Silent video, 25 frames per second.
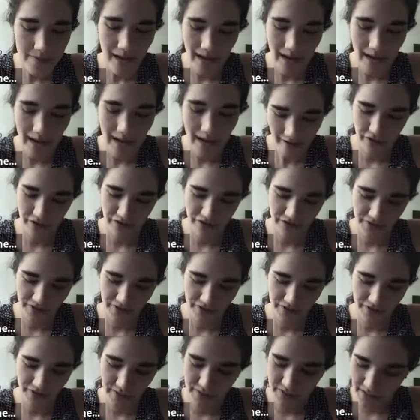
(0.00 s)
some K greater than
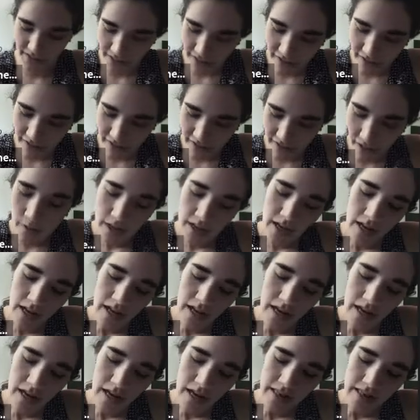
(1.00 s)
or equal to 0,
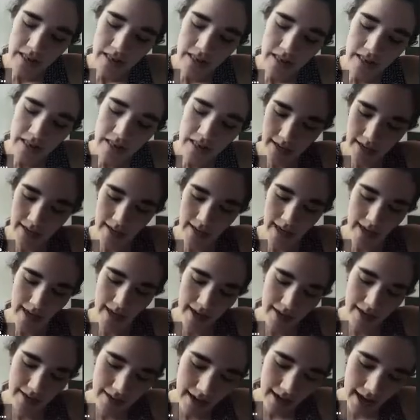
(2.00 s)
the link
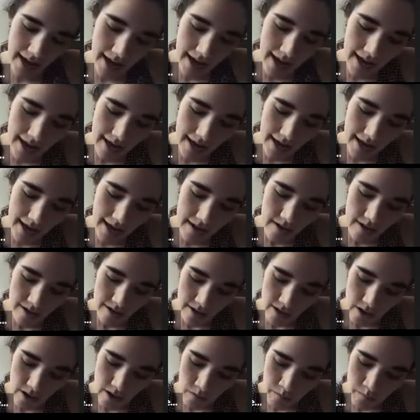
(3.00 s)
KNK
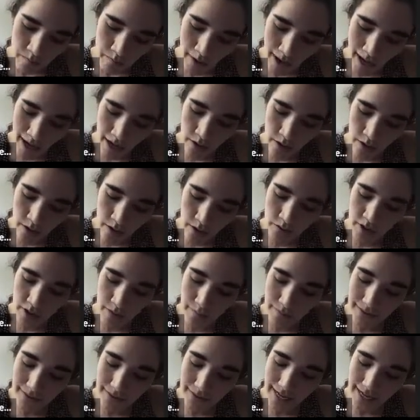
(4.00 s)
bounds
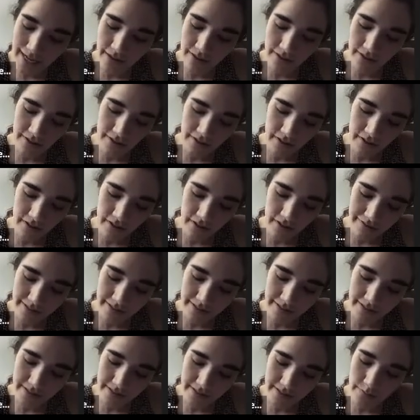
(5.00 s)
a planar
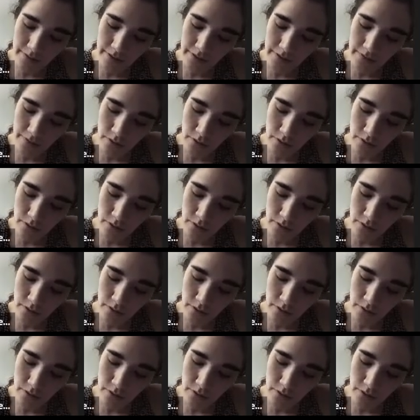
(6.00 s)
surface in